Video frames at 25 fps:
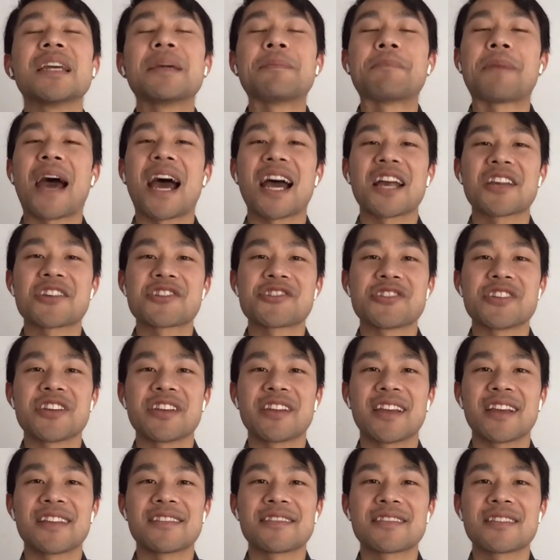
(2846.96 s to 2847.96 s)
really
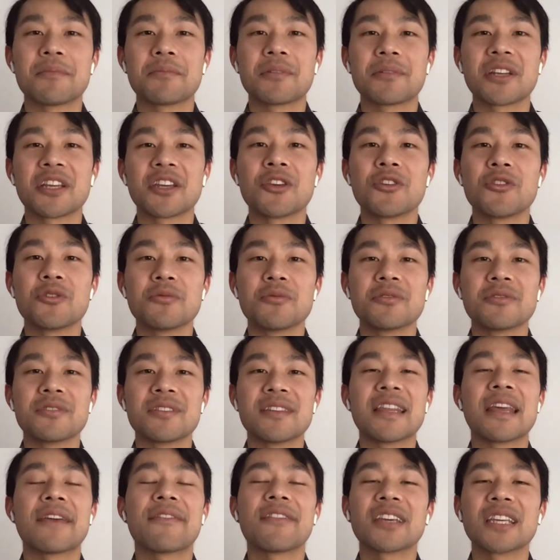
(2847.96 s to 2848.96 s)
passionate and somebody who
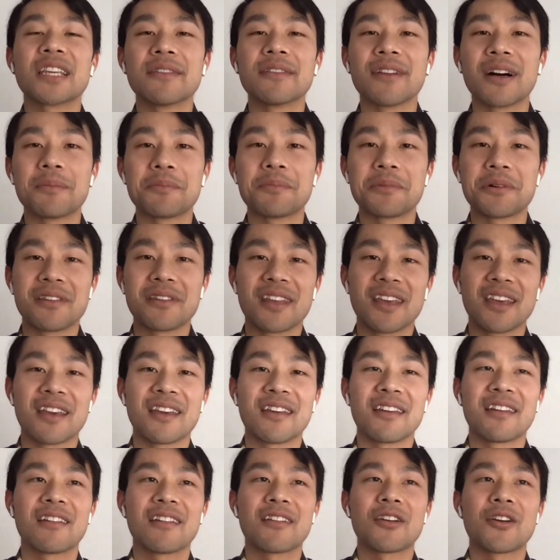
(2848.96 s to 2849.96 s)
would never give up on
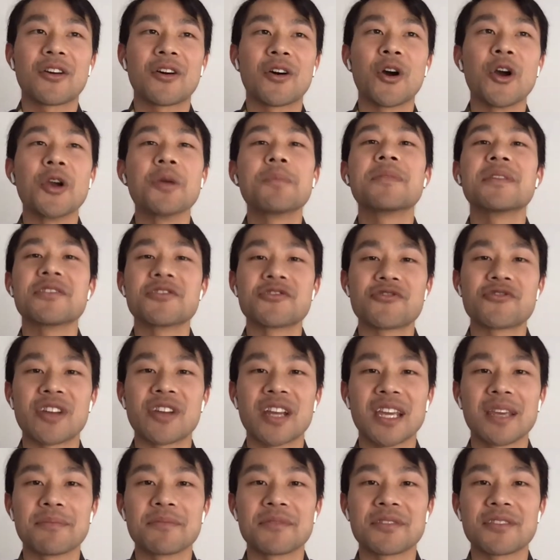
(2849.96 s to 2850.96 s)
their hope and
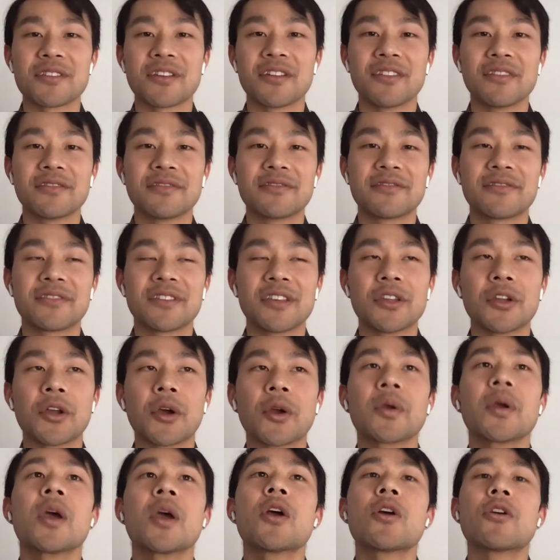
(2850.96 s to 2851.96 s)
dreams of, you
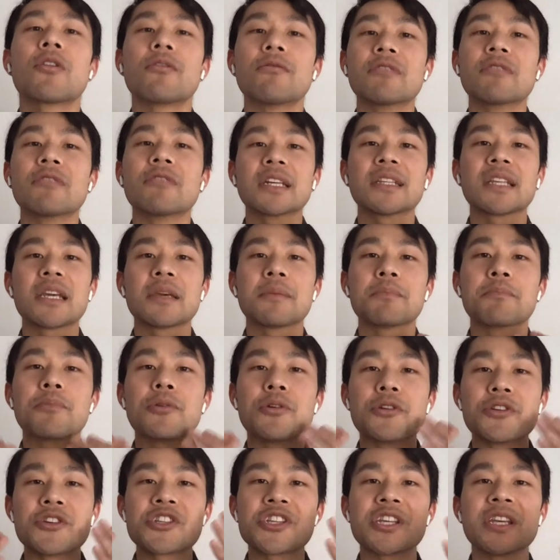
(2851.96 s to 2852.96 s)
know, really
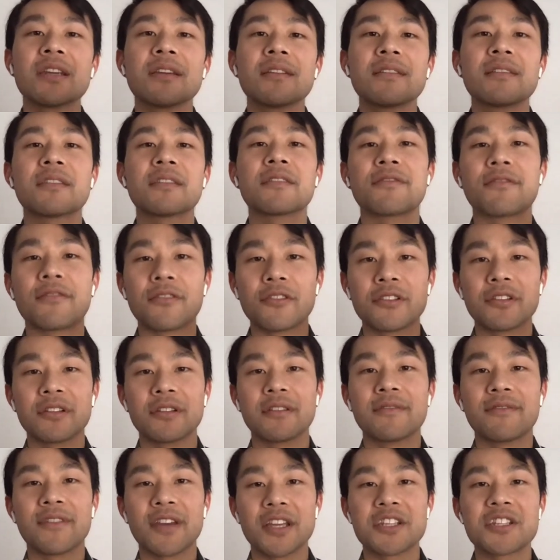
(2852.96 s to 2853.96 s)
pushing the fruit
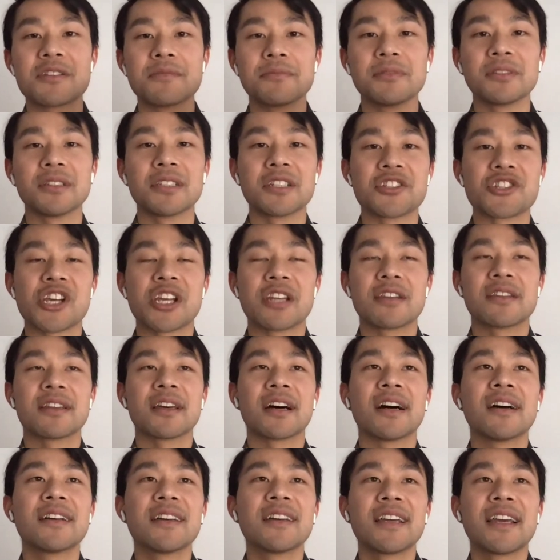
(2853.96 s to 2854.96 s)
and vegetable
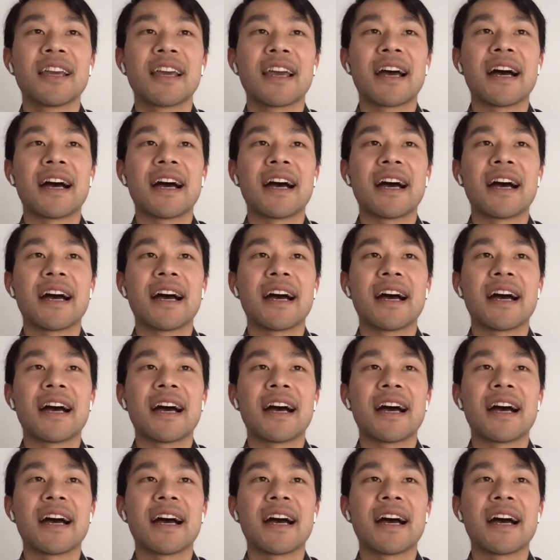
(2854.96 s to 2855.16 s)
agenda